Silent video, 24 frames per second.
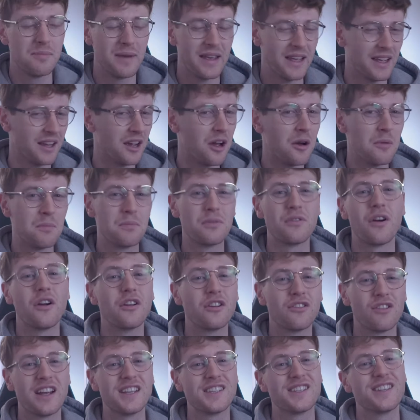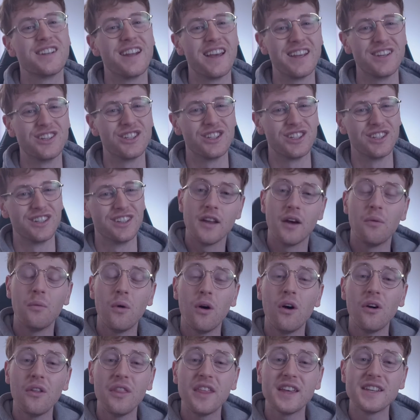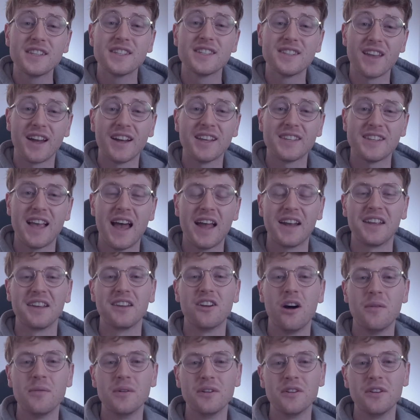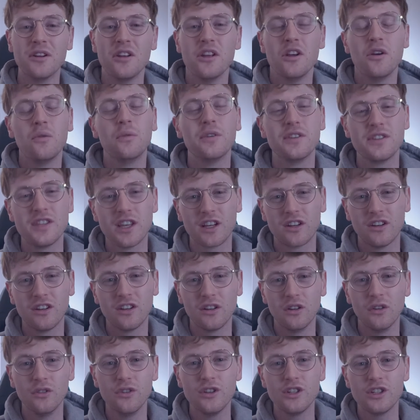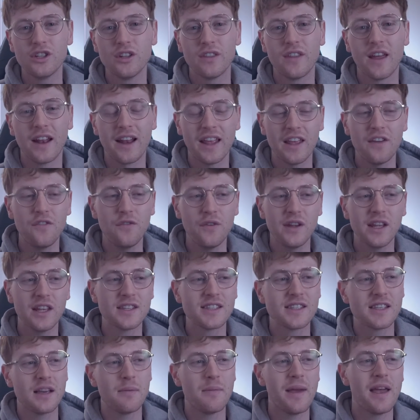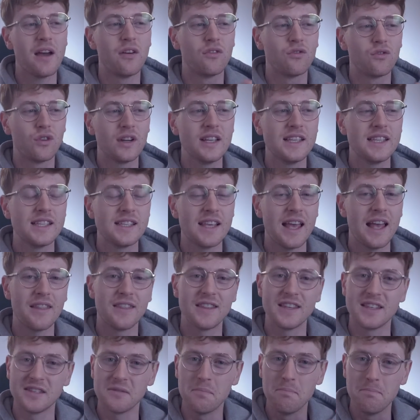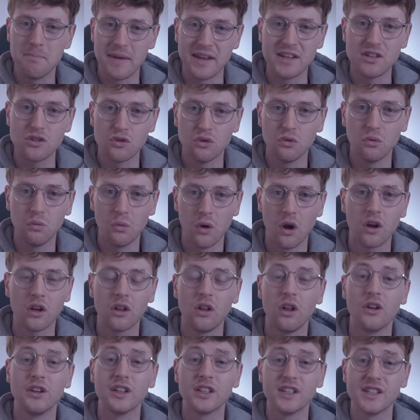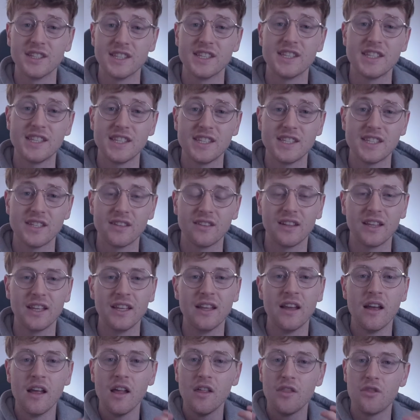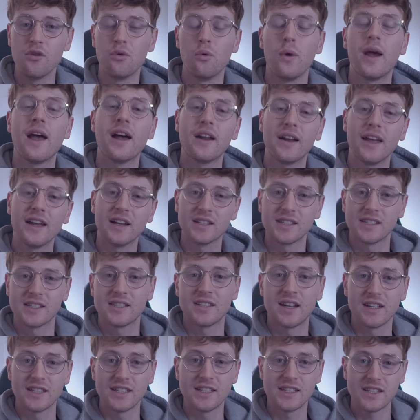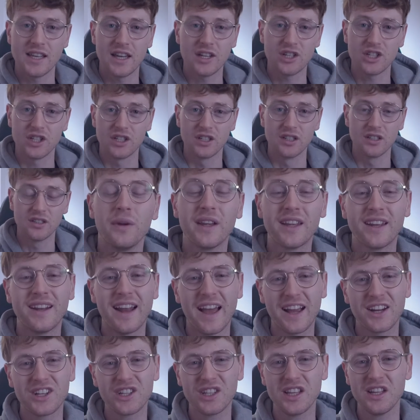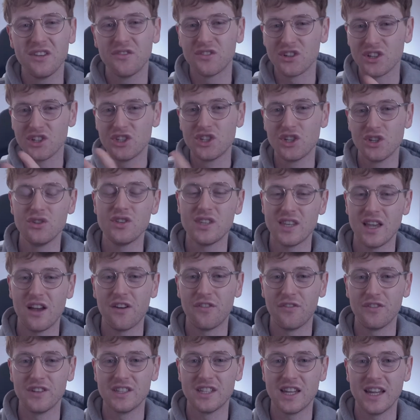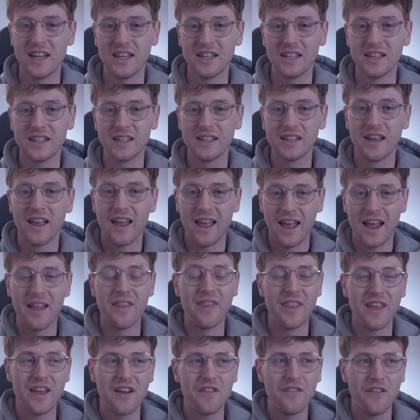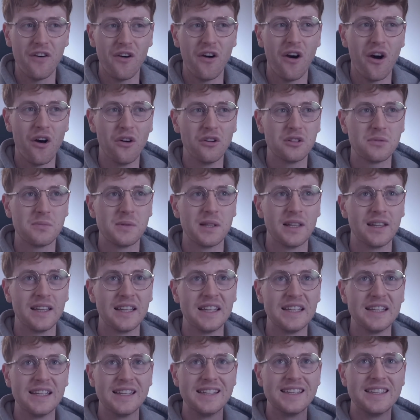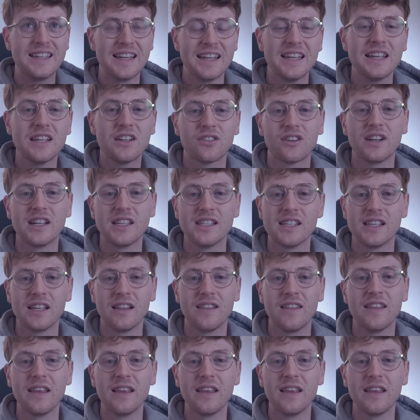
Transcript: being procrastination. Now what were these studies had in common was the conclusion that if we can somehow reset this mental workload consistently throughout our study session, we can actually reduce our fatigue and therefore ultimately decreasing